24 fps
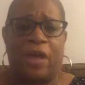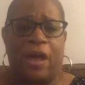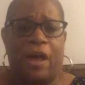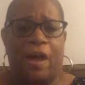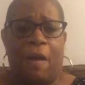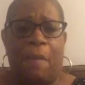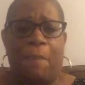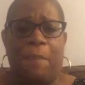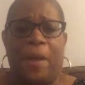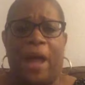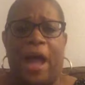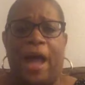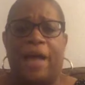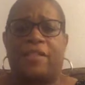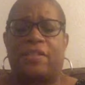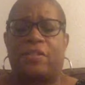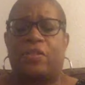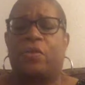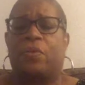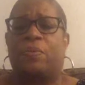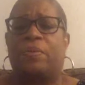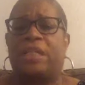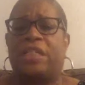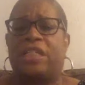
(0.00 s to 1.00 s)
there,
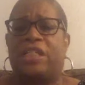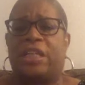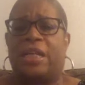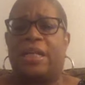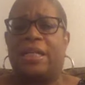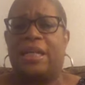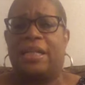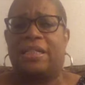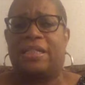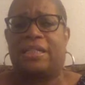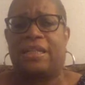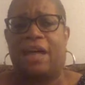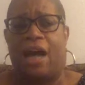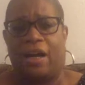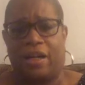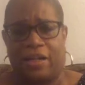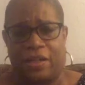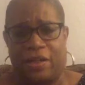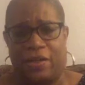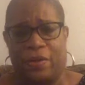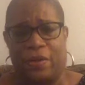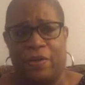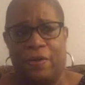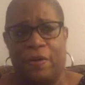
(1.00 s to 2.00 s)
Pastor Regina
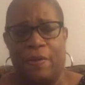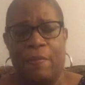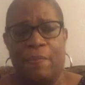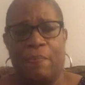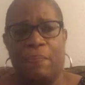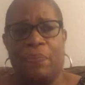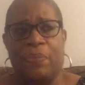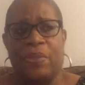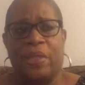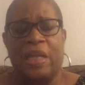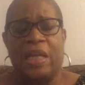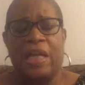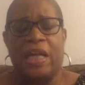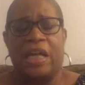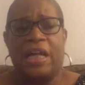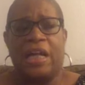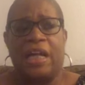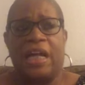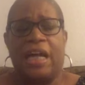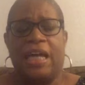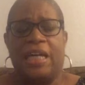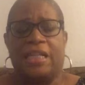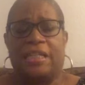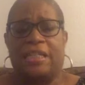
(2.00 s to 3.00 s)
Tucker,
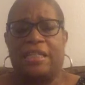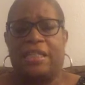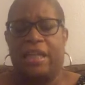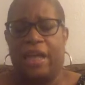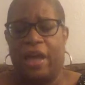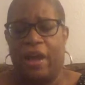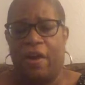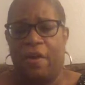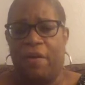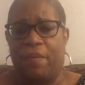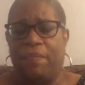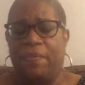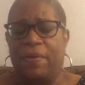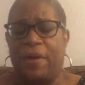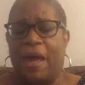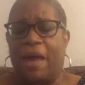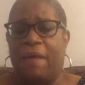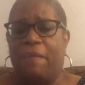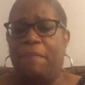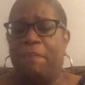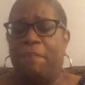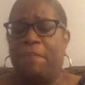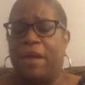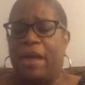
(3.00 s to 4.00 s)
is there,
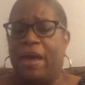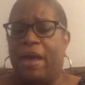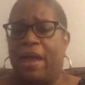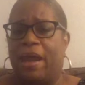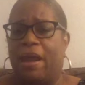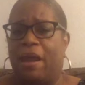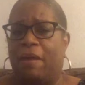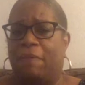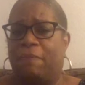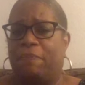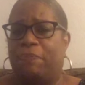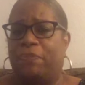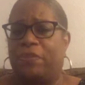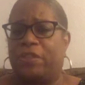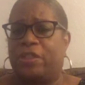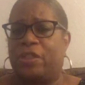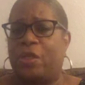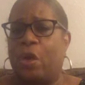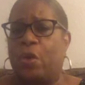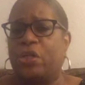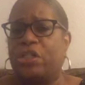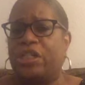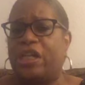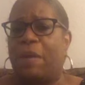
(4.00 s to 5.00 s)
and and uh,
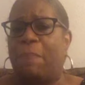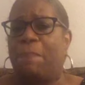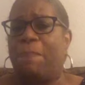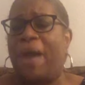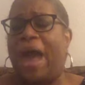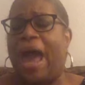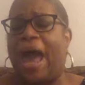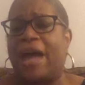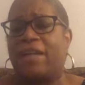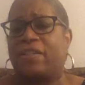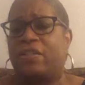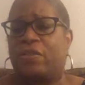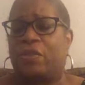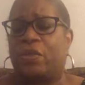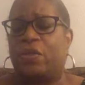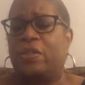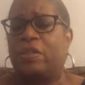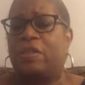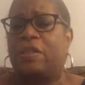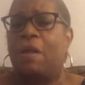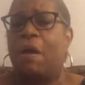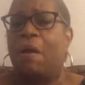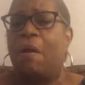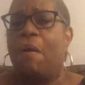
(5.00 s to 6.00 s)
associate
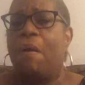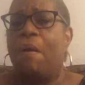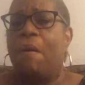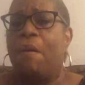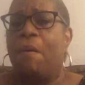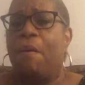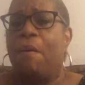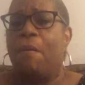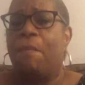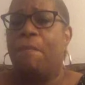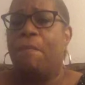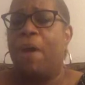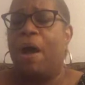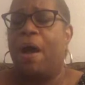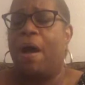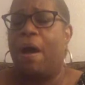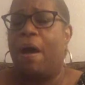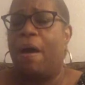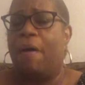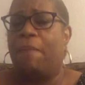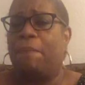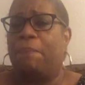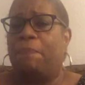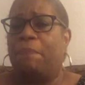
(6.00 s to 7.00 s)
pastors
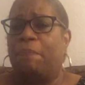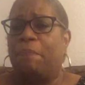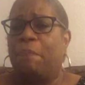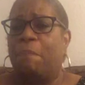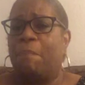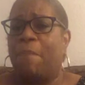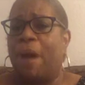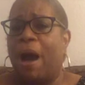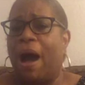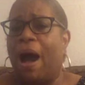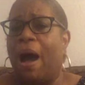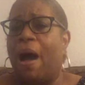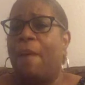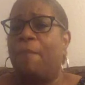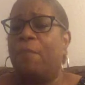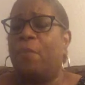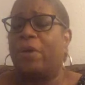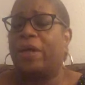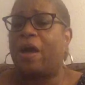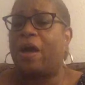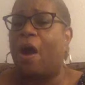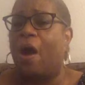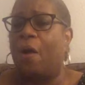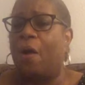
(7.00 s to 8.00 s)
uh, mom,
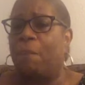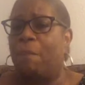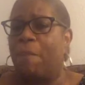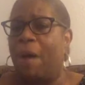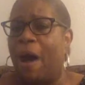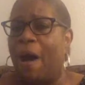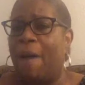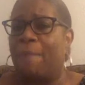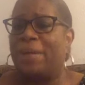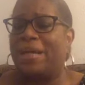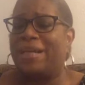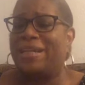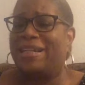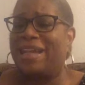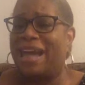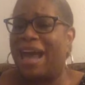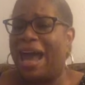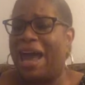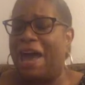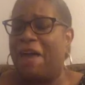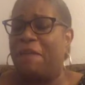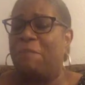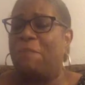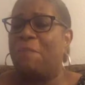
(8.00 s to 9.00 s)
we call mom and
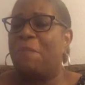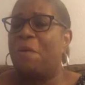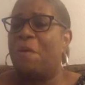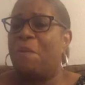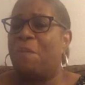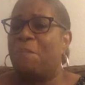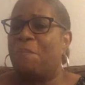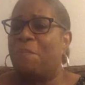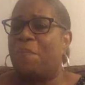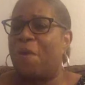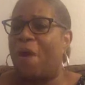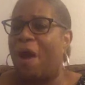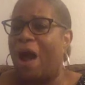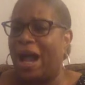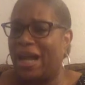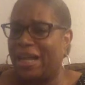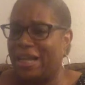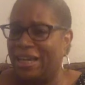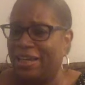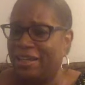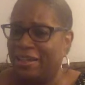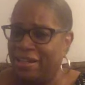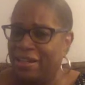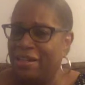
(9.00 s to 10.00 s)
dad
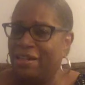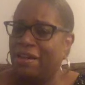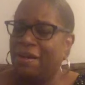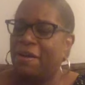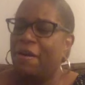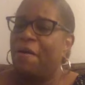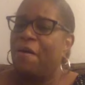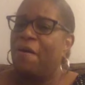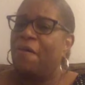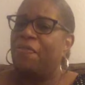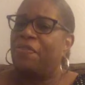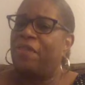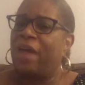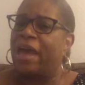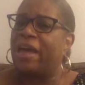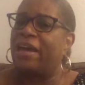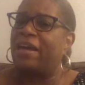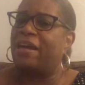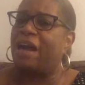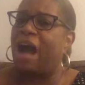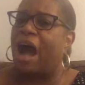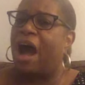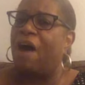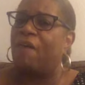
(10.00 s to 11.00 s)
Brian.
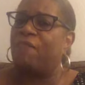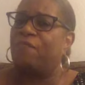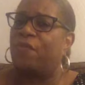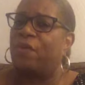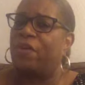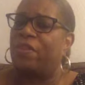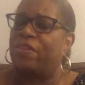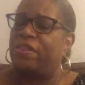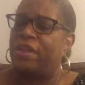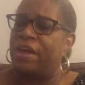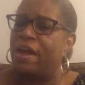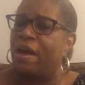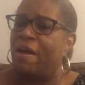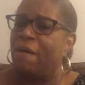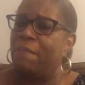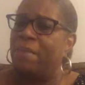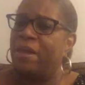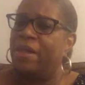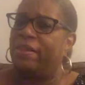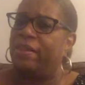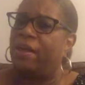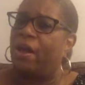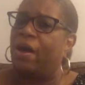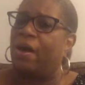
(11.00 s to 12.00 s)
Thank God for them
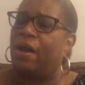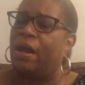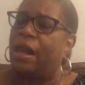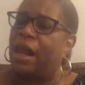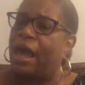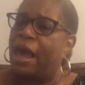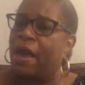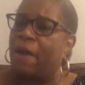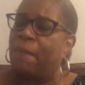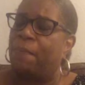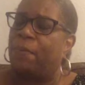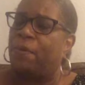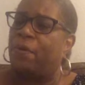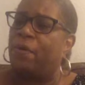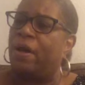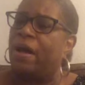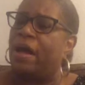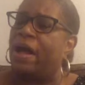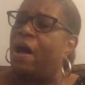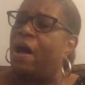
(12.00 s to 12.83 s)
and their labor.